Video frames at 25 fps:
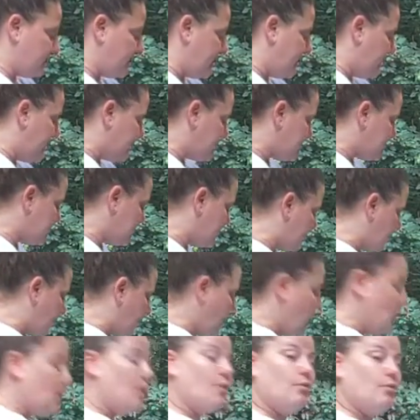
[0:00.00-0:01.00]
nicely.
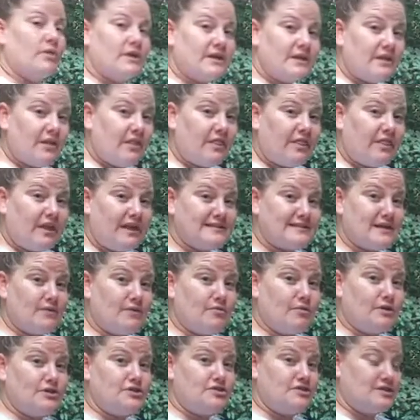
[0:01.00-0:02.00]
One of the things I
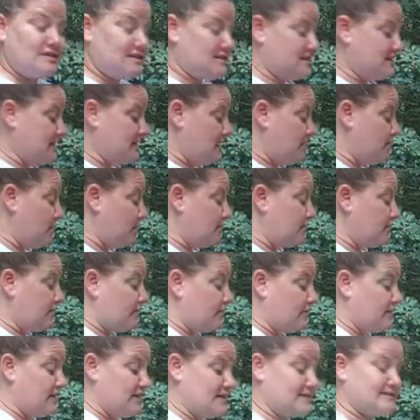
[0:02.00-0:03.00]
want you to see both for
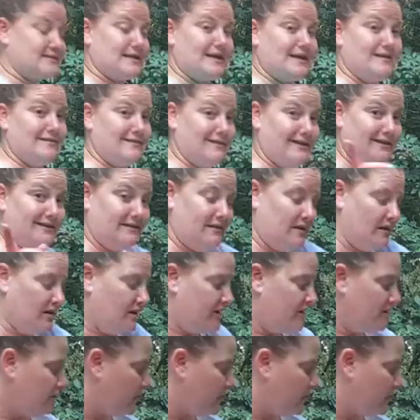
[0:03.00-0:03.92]
this and then for